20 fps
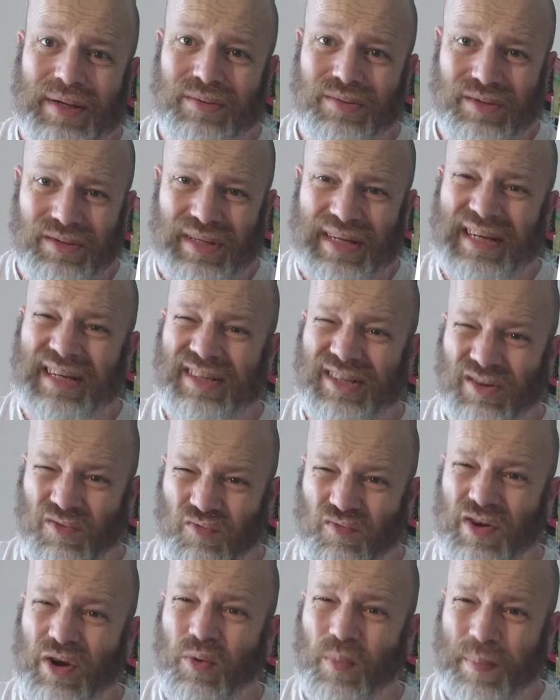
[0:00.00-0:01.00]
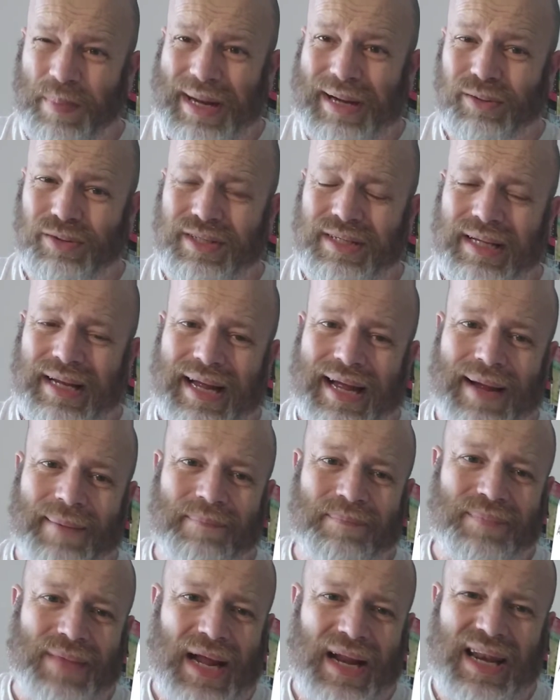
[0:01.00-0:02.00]
it's a real belter, that.
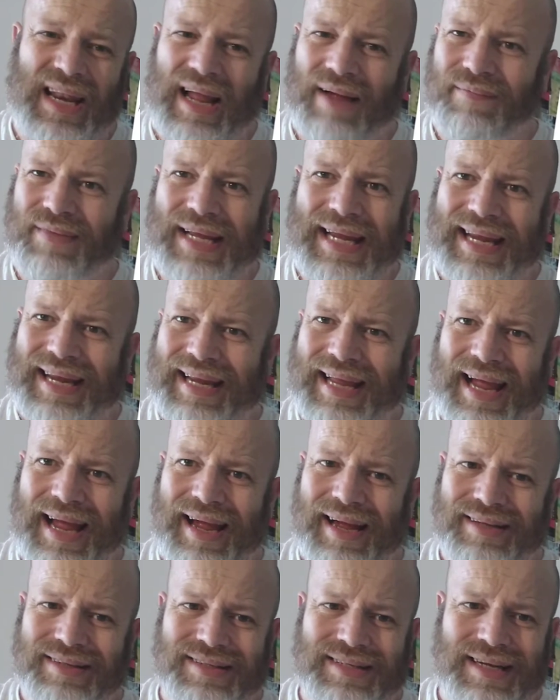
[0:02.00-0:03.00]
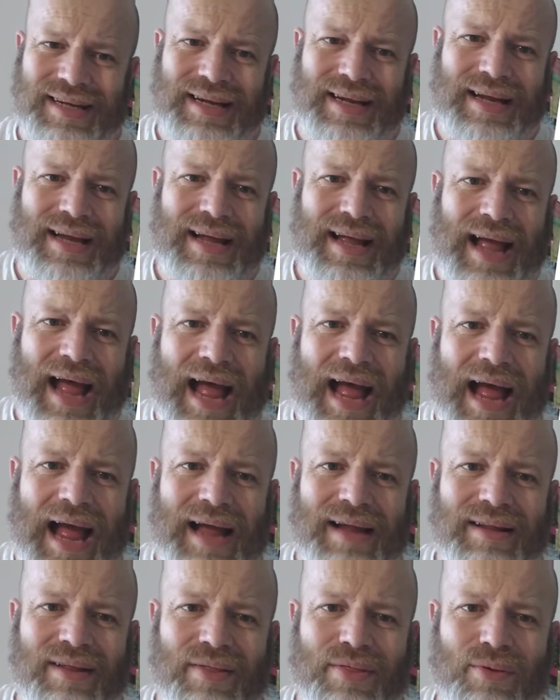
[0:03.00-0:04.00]
I loved it in cans.
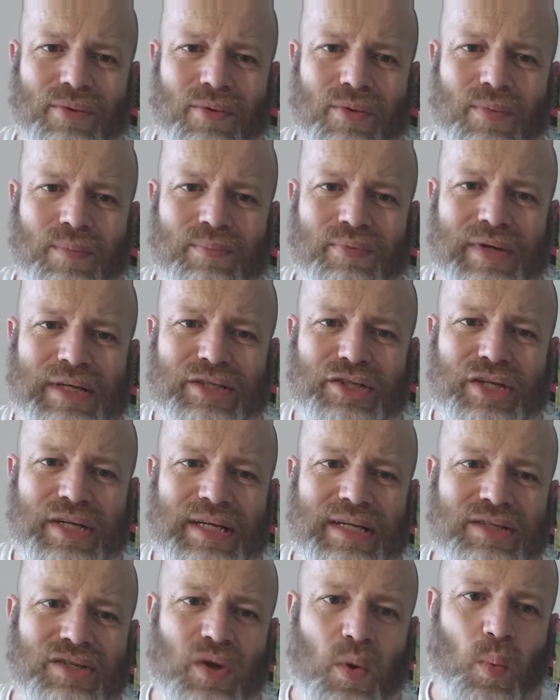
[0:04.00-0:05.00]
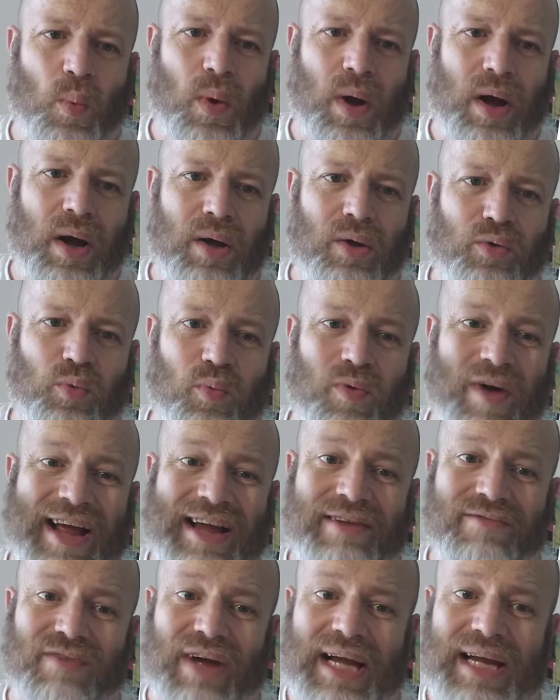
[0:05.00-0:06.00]
And Thornbridge's Wild
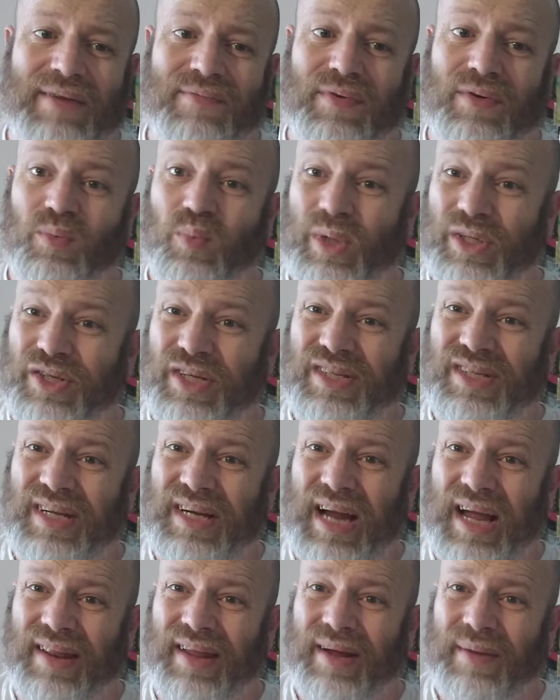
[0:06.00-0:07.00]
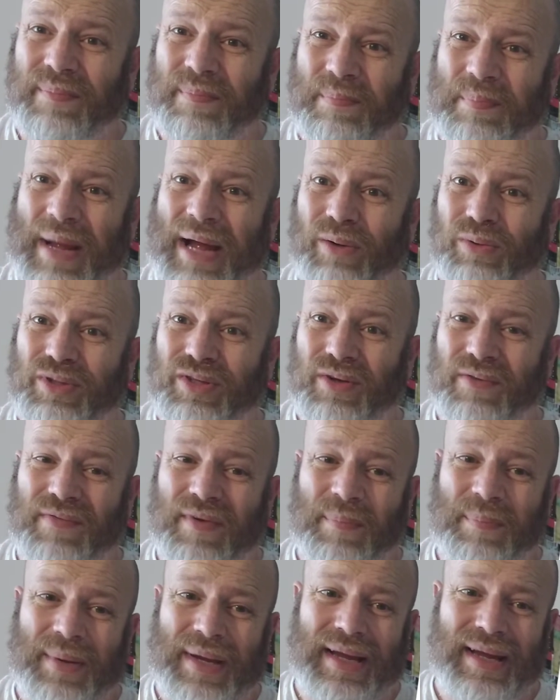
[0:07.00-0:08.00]
Raven, which is another belter of
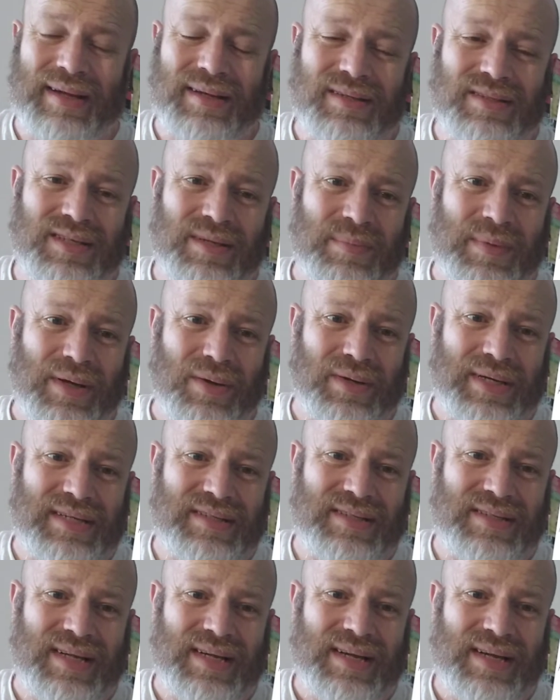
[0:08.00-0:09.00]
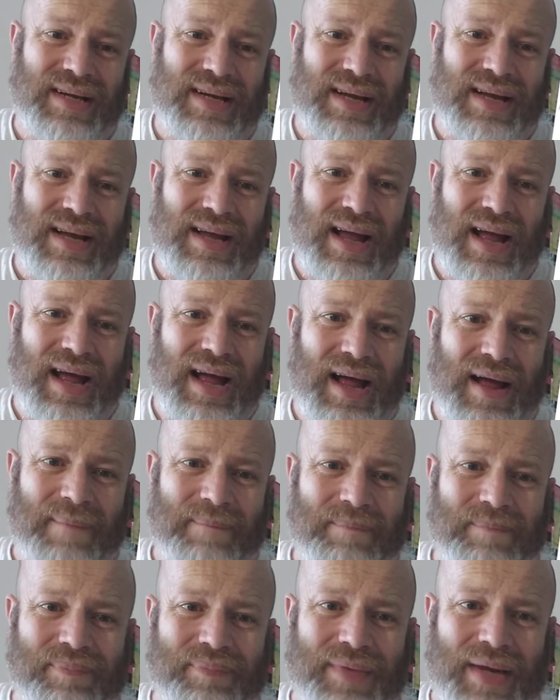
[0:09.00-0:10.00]
a beer, to be honest.
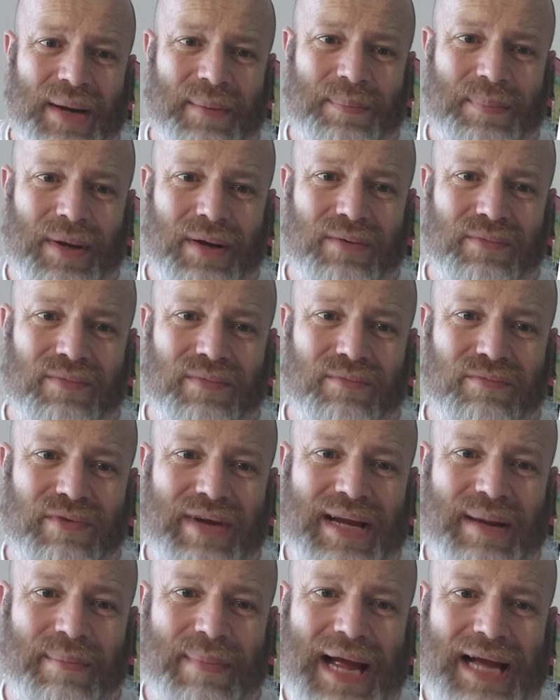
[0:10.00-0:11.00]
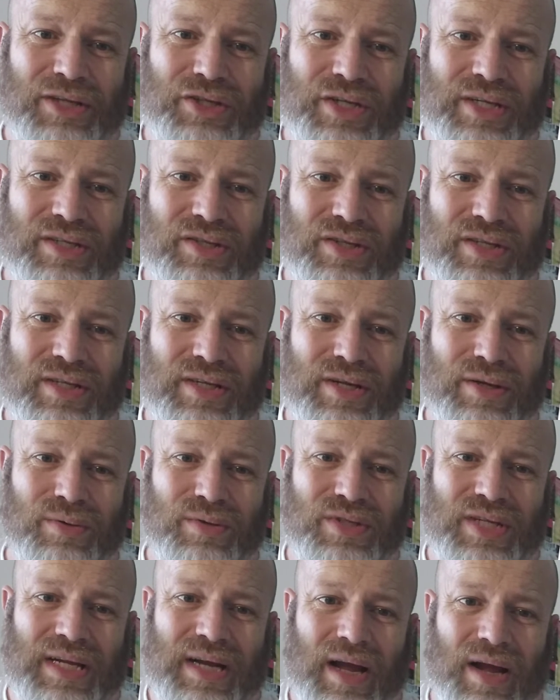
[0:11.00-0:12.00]
But reimagined
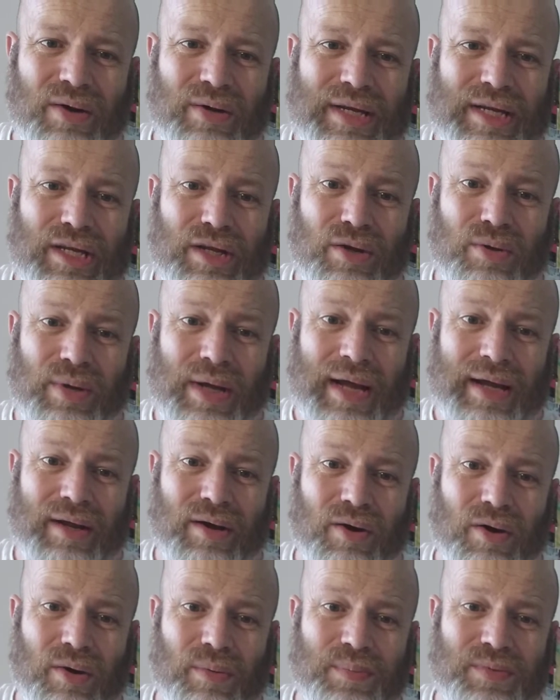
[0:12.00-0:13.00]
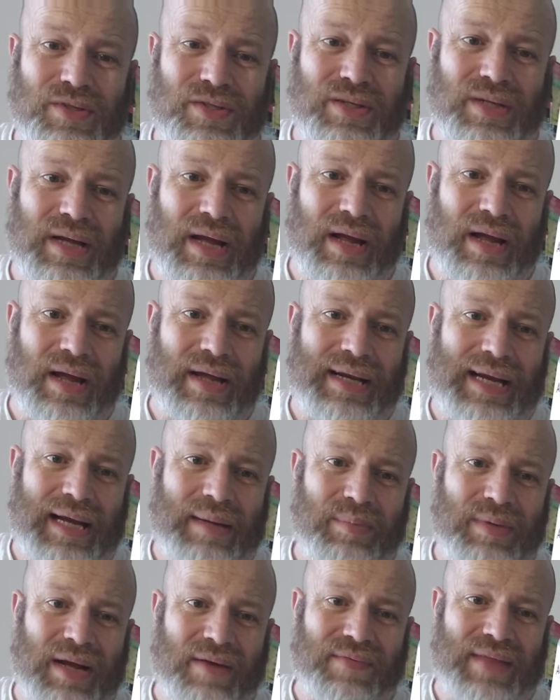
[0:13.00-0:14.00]
using only UK hops,
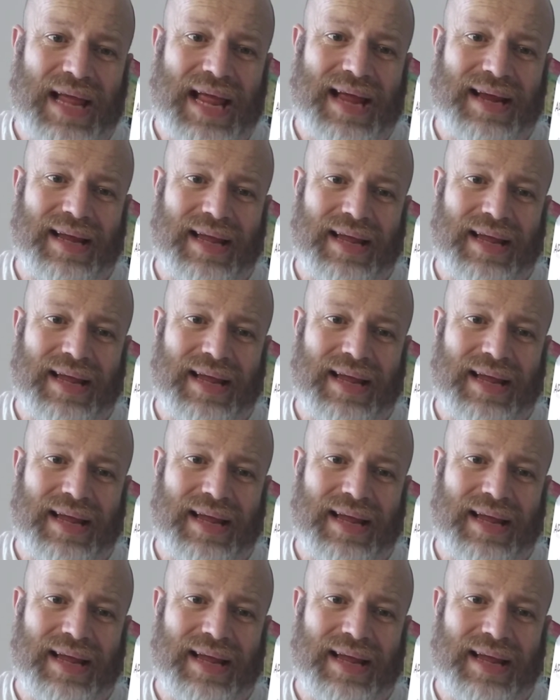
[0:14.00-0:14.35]
named after